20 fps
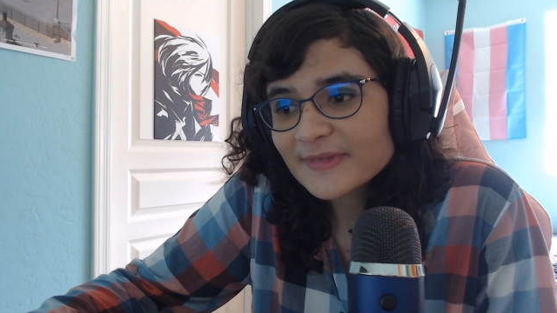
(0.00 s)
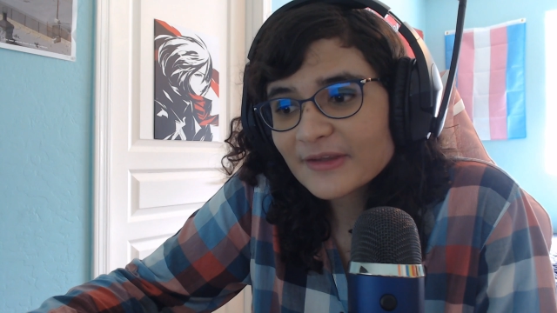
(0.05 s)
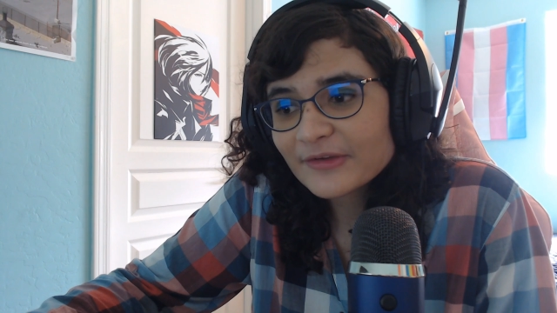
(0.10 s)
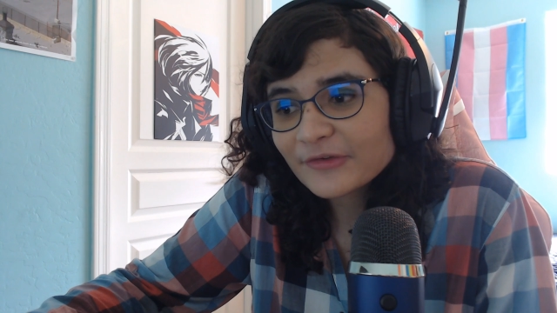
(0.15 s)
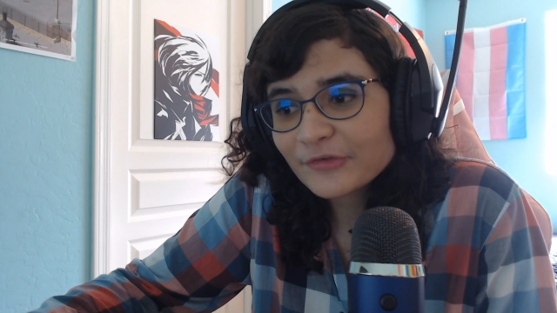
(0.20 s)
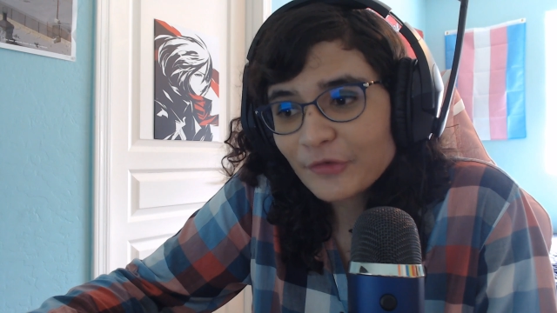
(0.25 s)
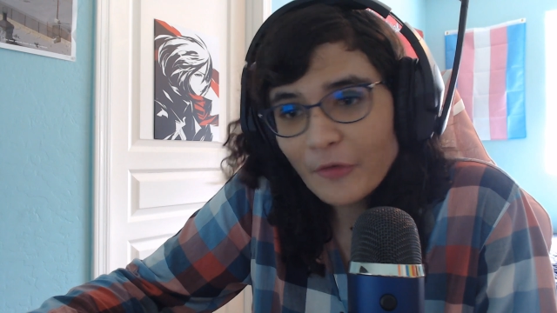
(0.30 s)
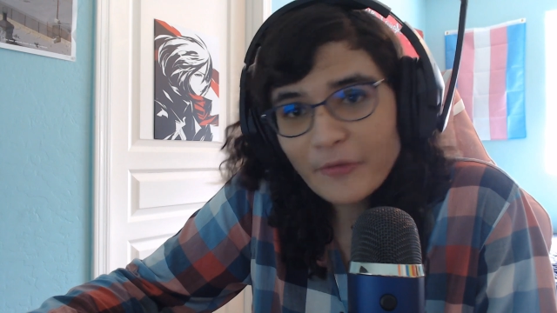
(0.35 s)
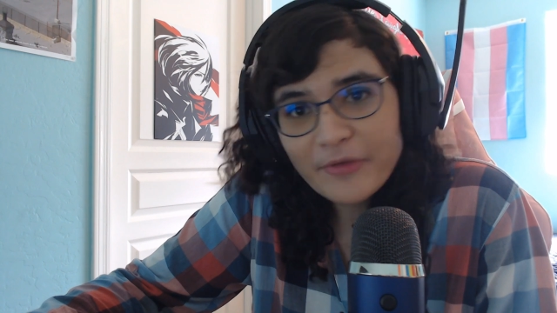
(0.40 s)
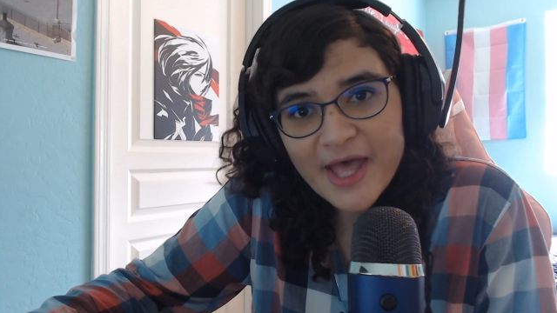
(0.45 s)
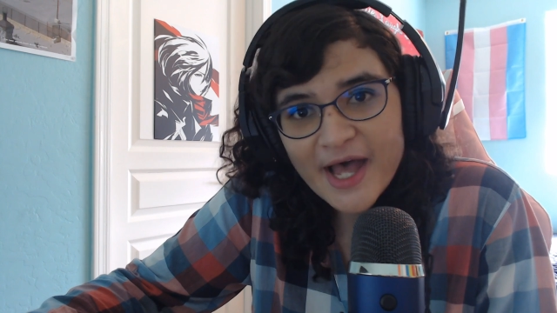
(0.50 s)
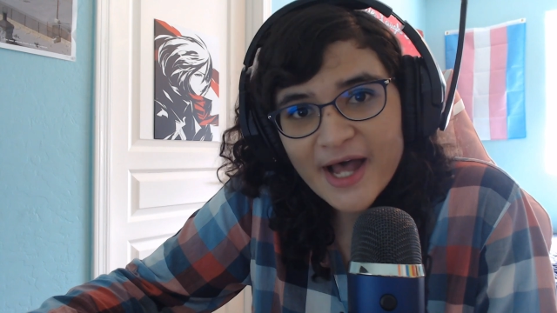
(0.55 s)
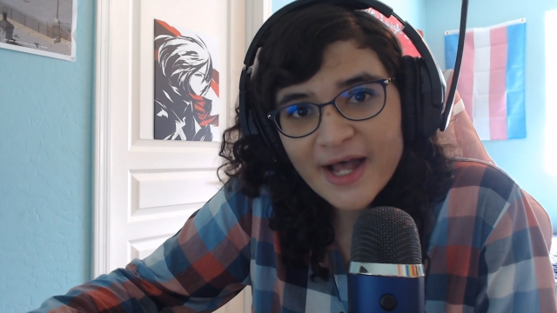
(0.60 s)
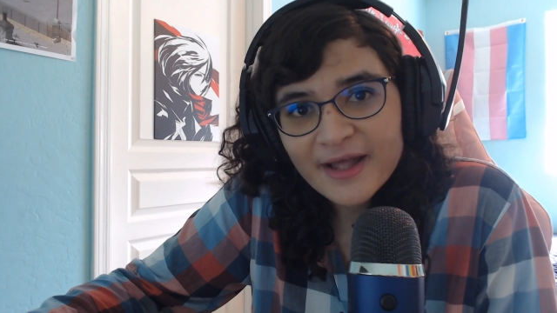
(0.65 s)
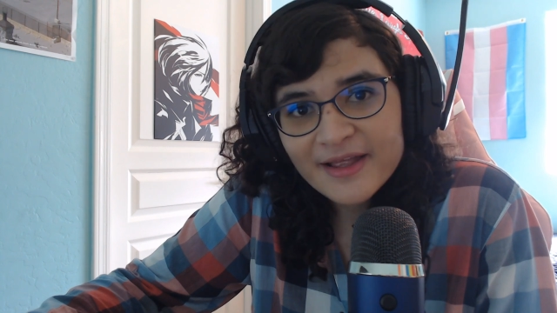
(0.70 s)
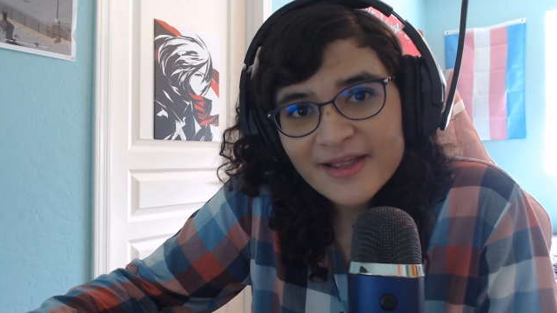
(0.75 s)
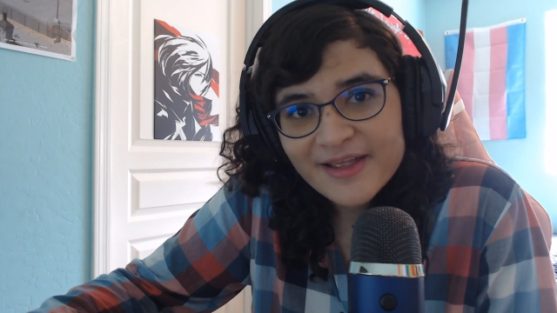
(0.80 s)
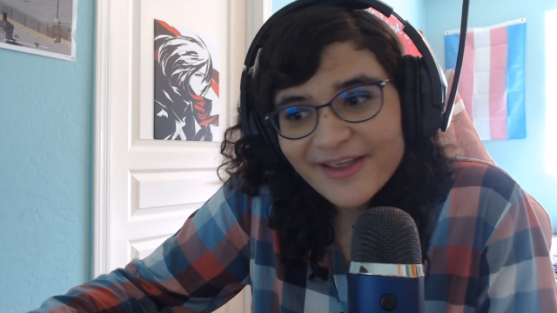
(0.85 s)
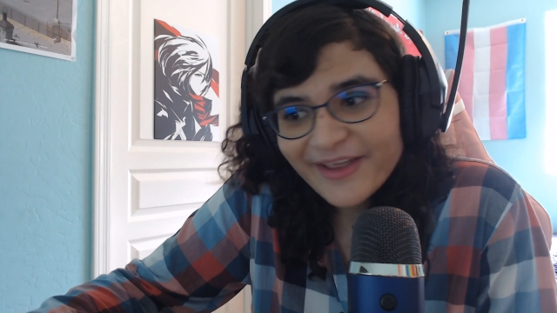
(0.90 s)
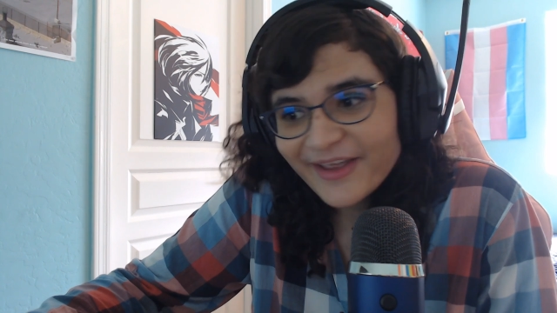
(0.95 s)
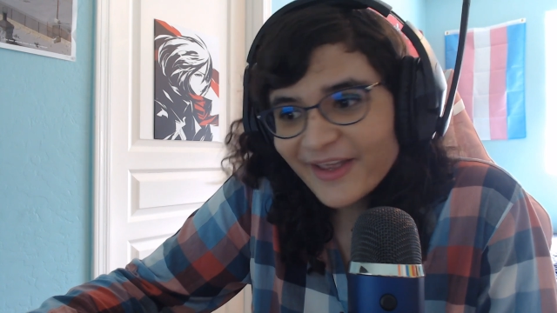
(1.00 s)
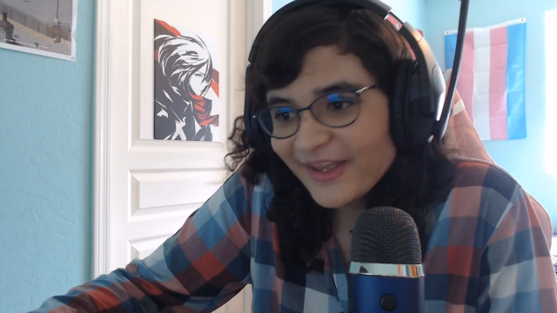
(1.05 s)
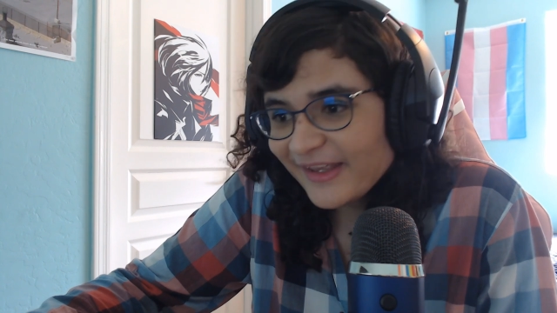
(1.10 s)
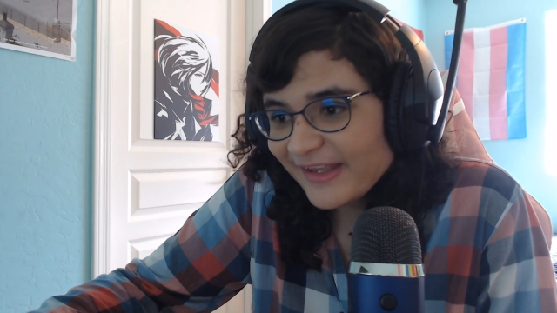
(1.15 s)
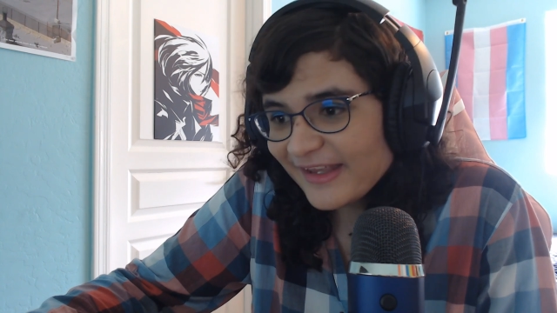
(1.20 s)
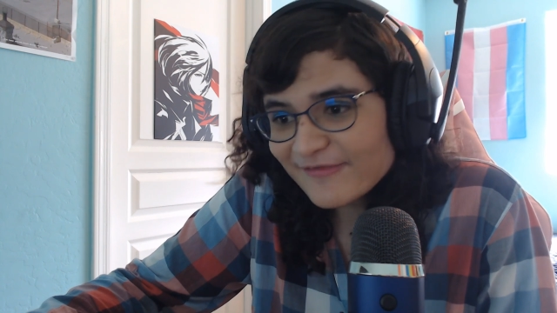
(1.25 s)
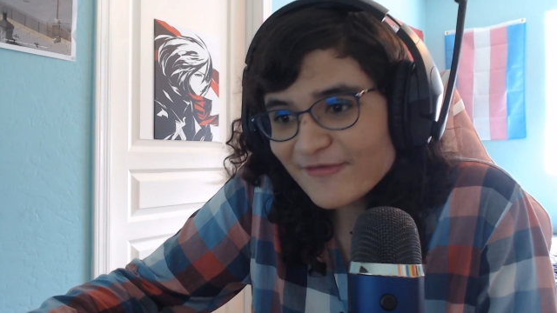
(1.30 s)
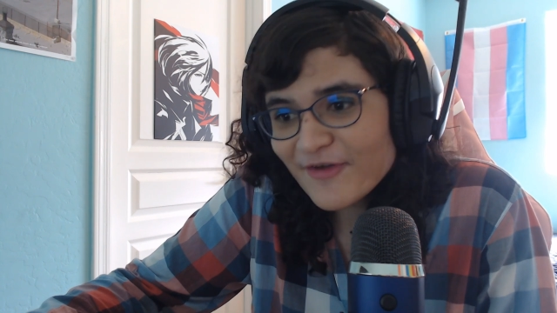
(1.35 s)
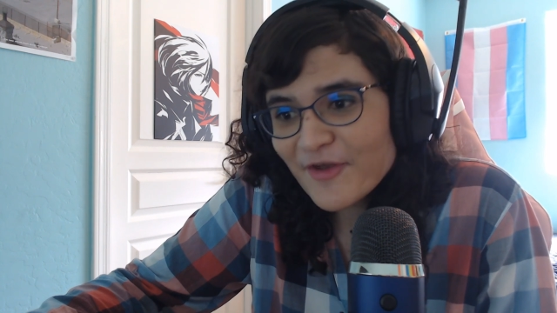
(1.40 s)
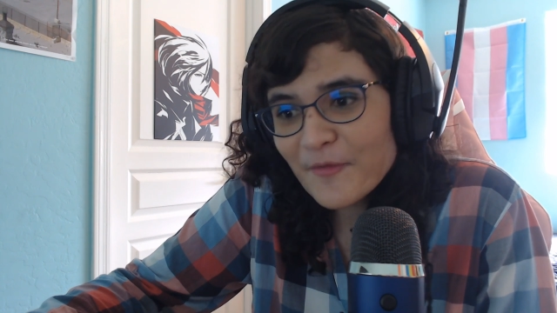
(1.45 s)
So yeah,
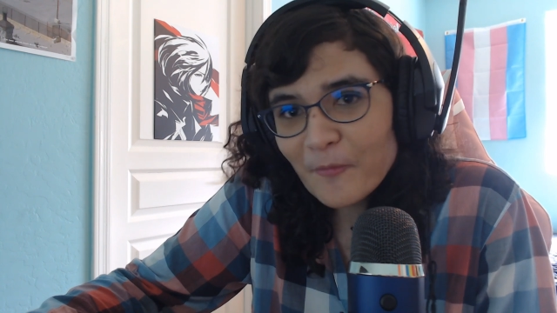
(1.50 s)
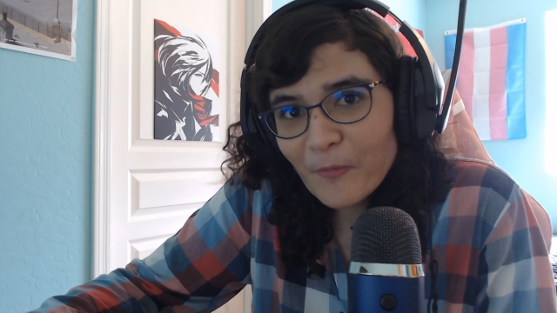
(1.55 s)
even